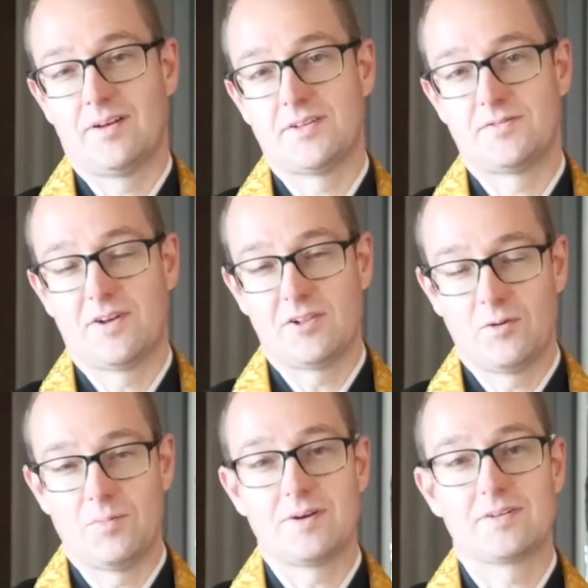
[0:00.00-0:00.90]
his
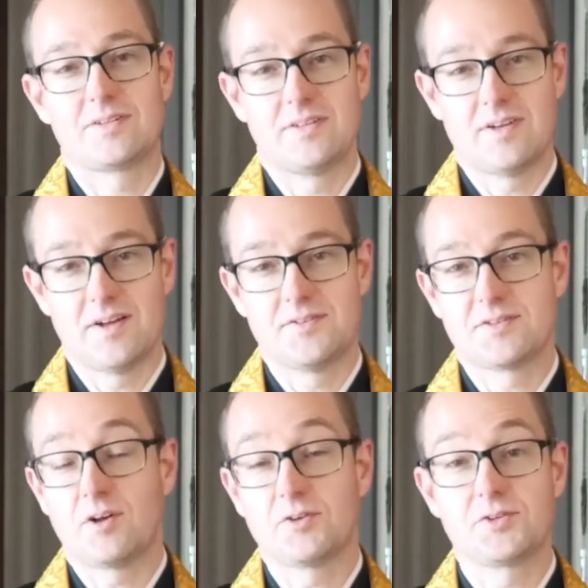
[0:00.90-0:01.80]
fellow monks and
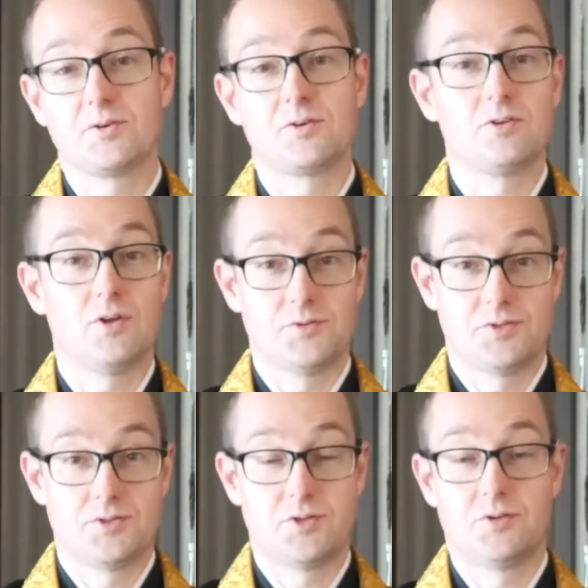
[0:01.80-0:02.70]
nuns, also
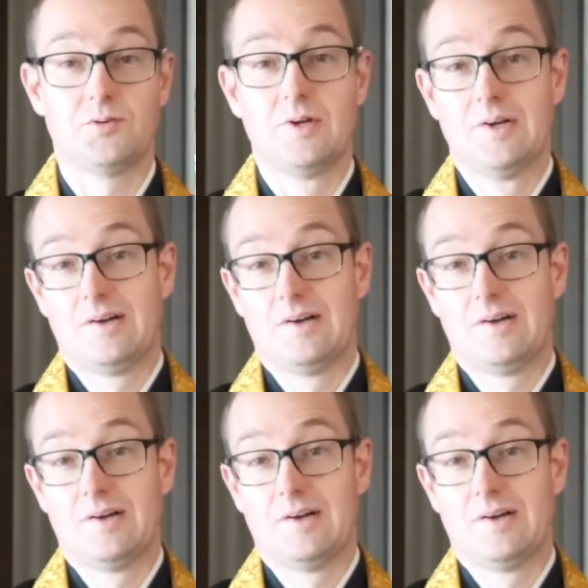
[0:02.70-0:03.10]
close to